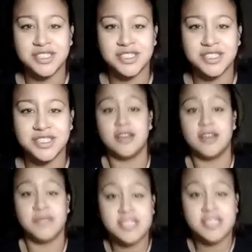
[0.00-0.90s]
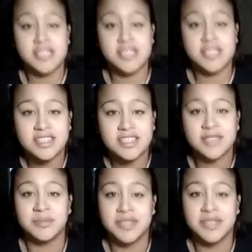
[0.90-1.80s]
feeling, like,
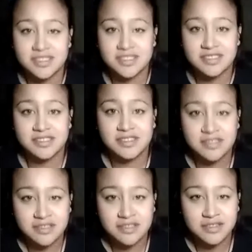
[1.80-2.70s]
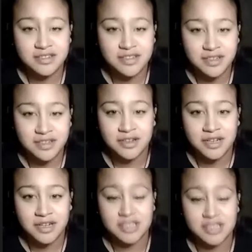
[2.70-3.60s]
immensely blessed, you
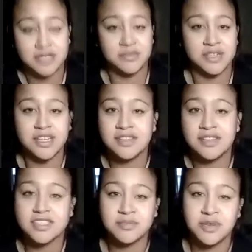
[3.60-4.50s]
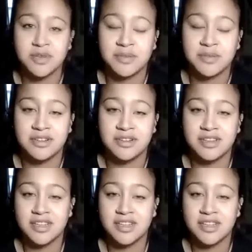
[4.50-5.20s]
know, to be in this moment,